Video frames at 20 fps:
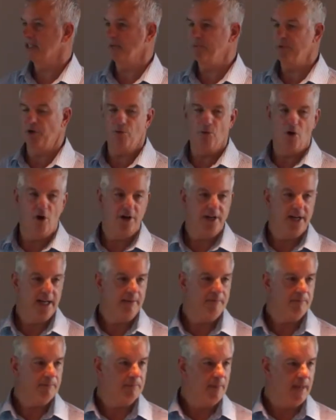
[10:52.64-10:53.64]
up in Rodney,
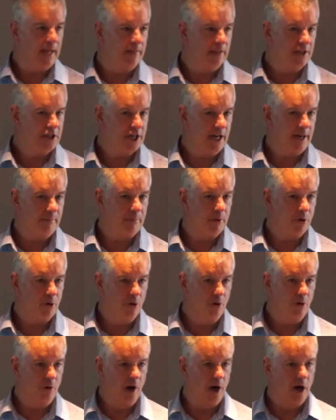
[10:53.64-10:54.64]
and the chap who
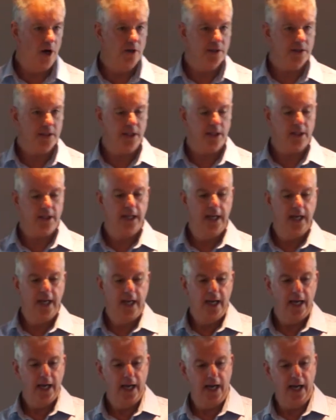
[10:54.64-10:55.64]
owns it
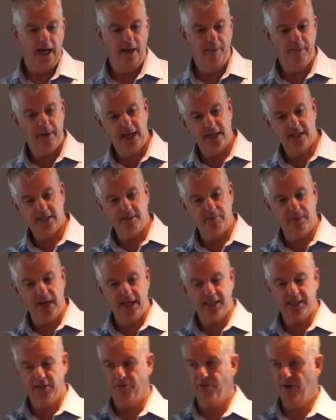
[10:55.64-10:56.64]
has the
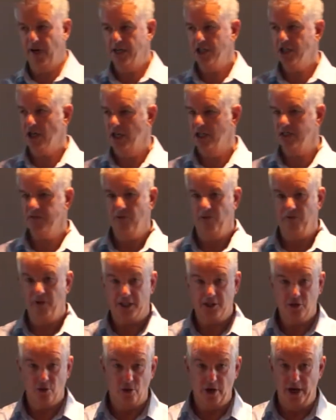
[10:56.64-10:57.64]
master franchise for
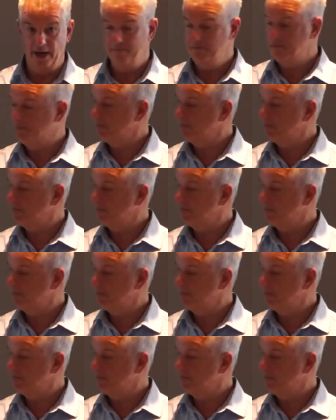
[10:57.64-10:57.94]
Victoria.